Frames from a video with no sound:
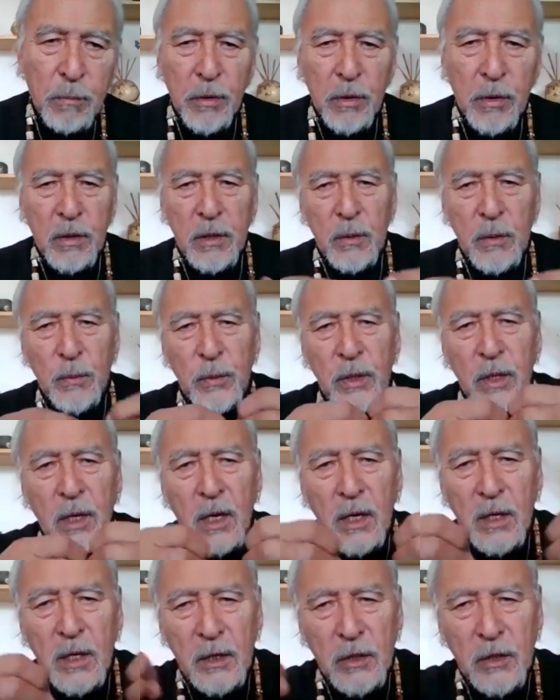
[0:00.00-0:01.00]
But we
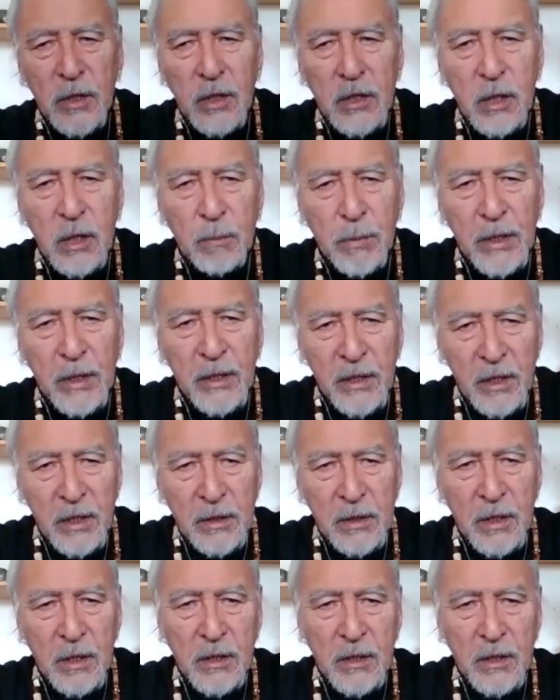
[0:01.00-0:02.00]
are in such a big
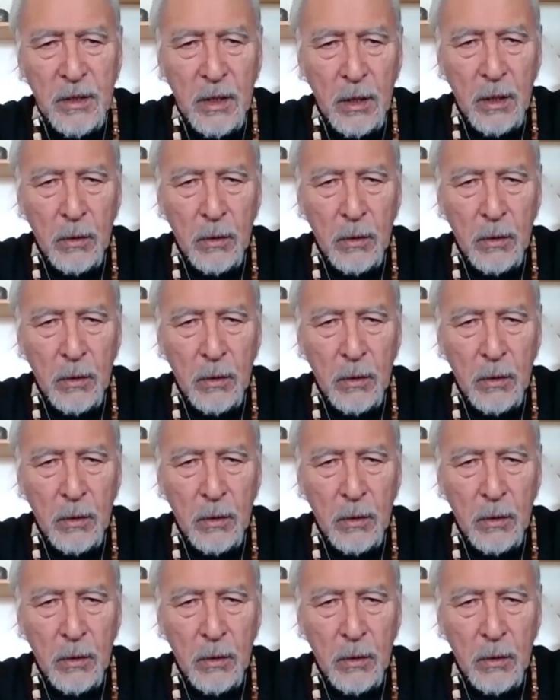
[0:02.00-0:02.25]
distance